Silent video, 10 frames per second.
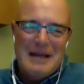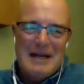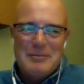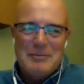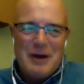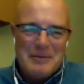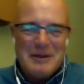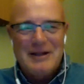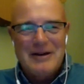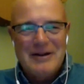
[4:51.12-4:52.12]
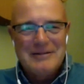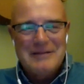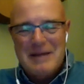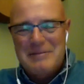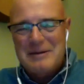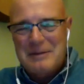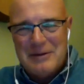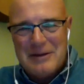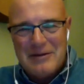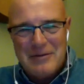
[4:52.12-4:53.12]
I'm Brian McLaren. Happy to be
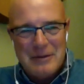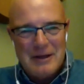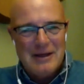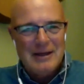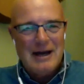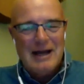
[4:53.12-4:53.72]
with everybody.